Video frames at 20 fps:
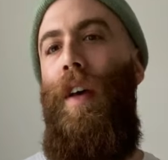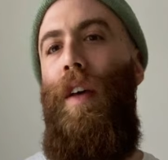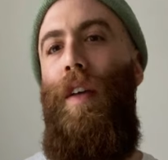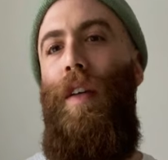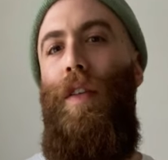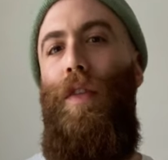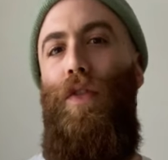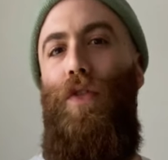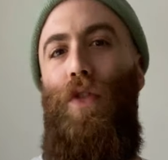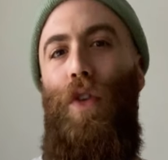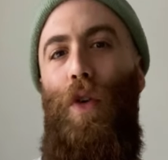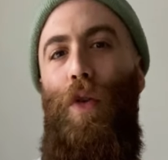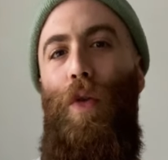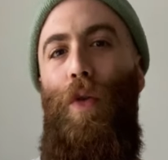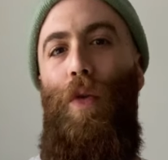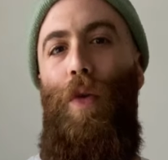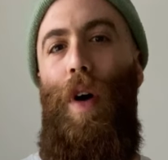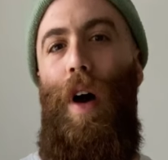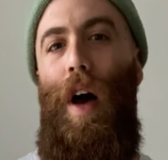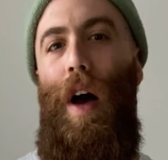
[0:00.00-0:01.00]

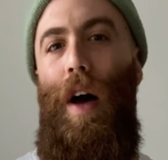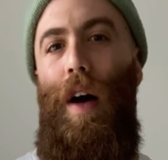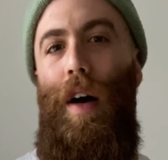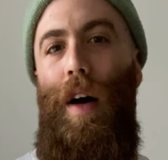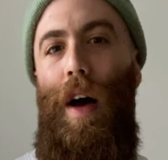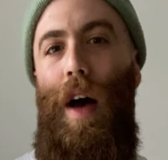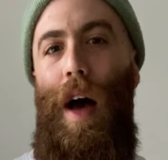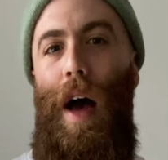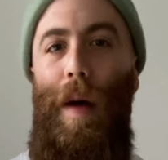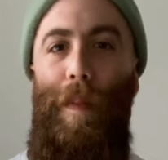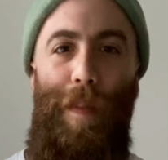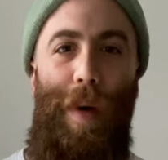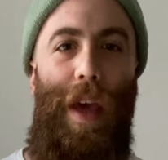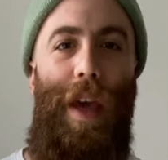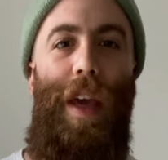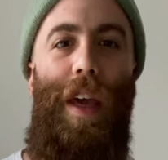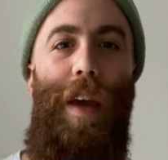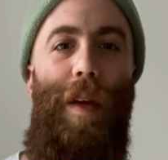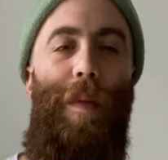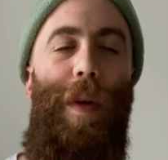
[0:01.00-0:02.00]
So I'm
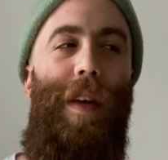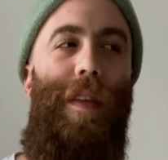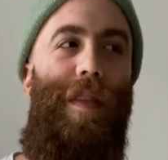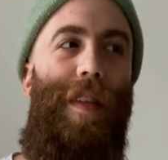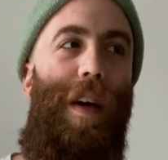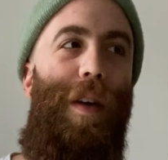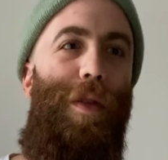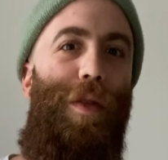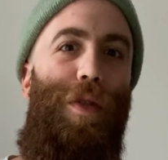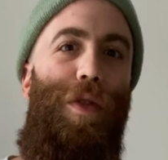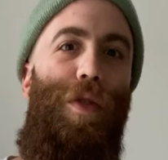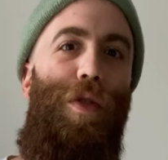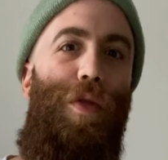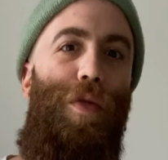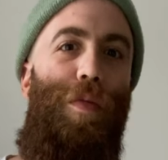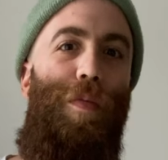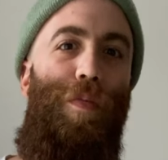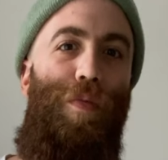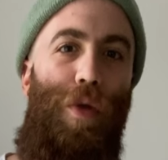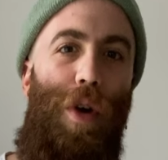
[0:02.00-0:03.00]
baking my
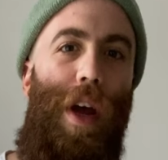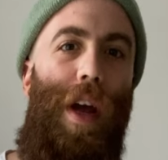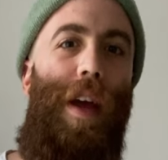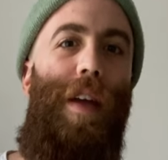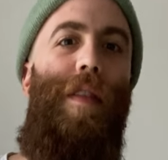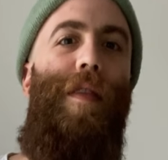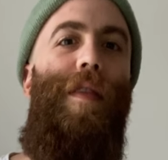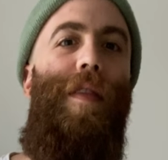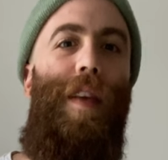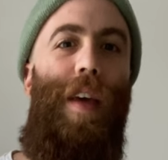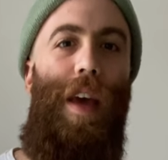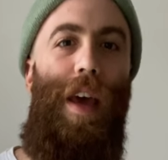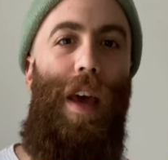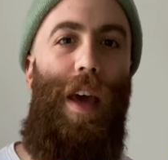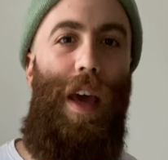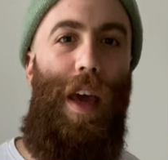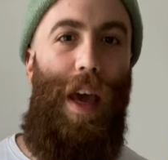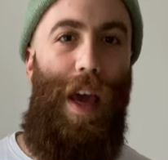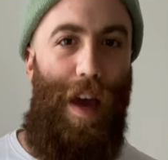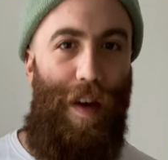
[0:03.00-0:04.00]
sourdough breads
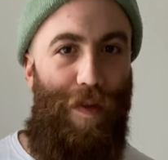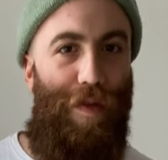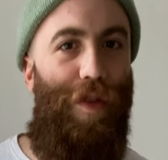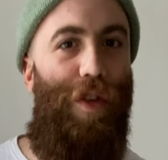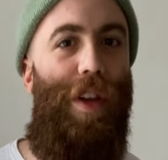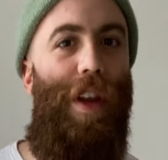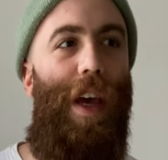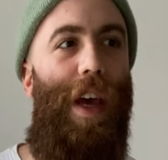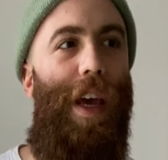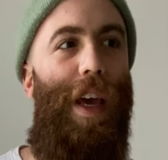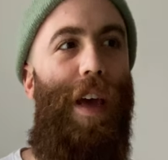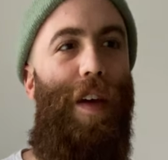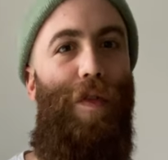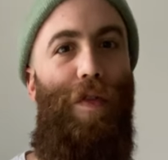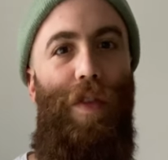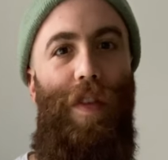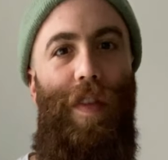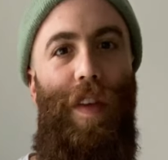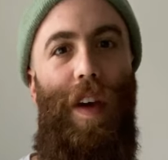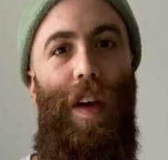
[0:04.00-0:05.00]
every day,
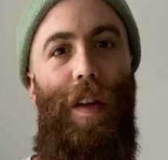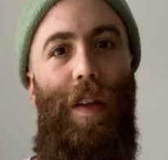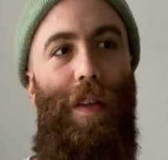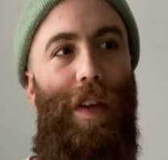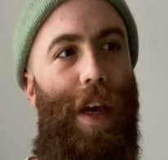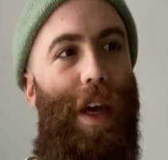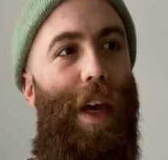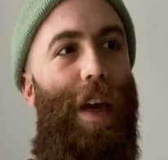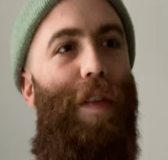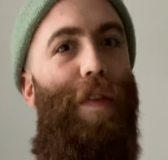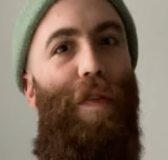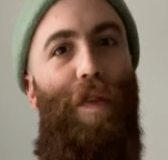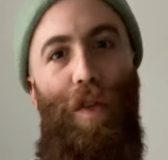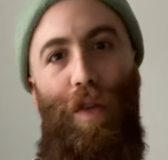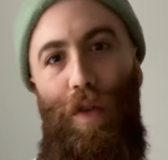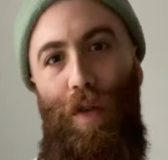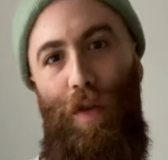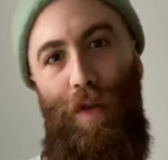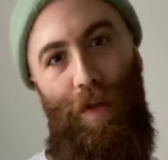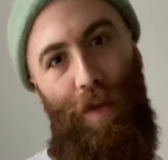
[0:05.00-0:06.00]
every single day
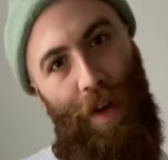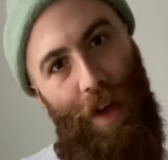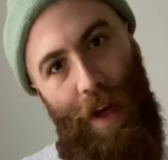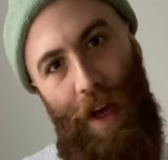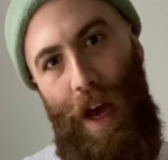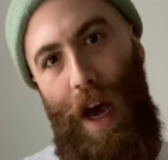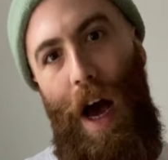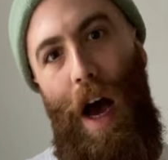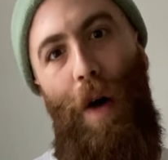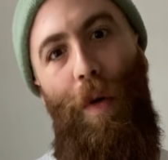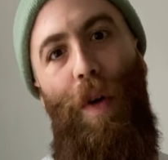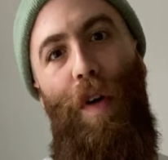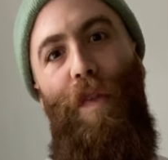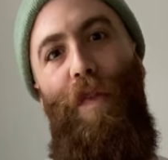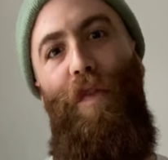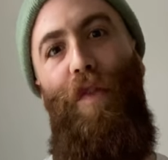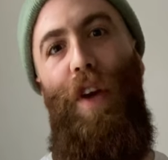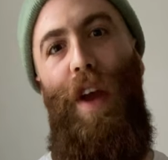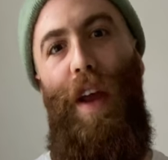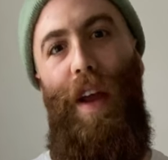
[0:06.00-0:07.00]
for our
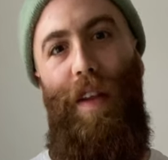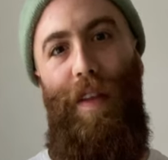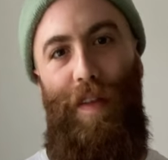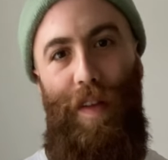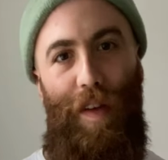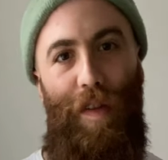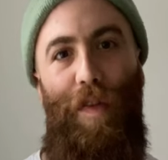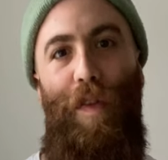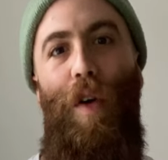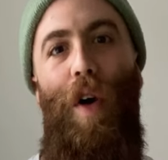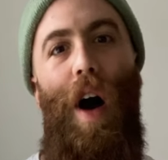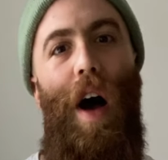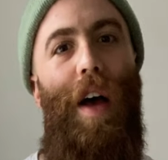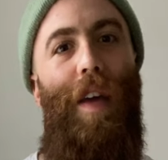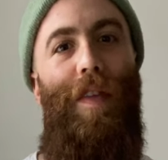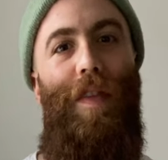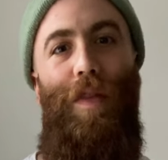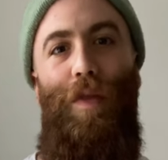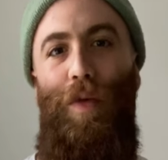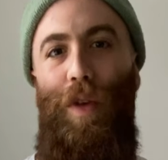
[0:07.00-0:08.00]
friends and for
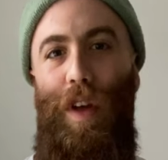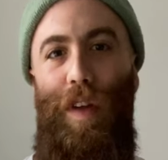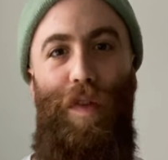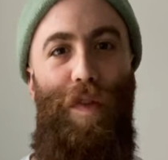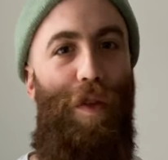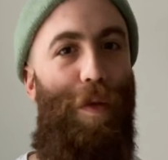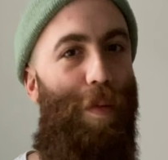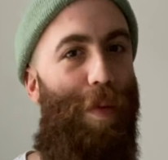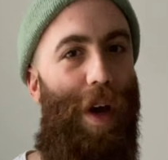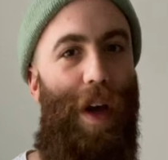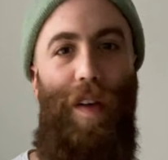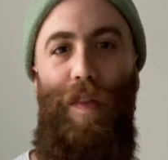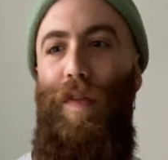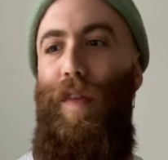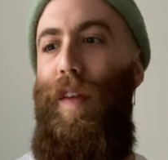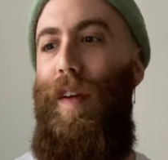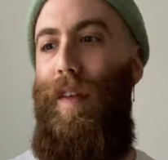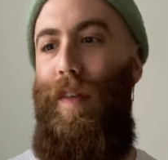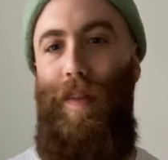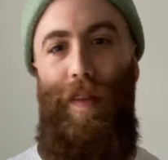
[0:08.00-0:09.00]
us to eat for
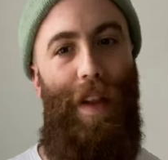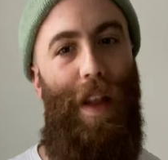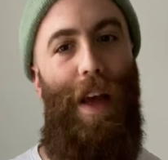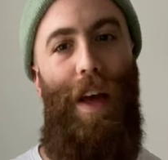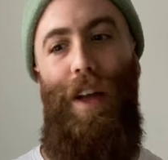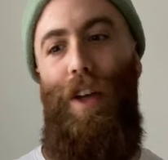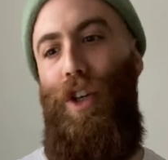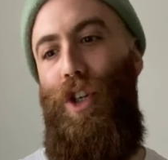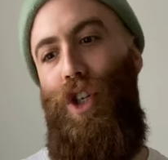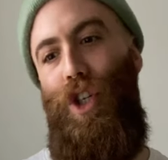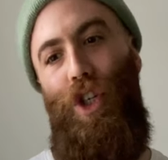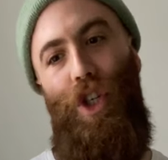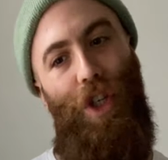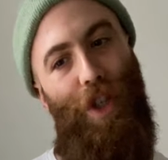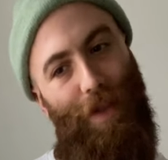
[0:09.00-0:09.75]
breakfast, lunch,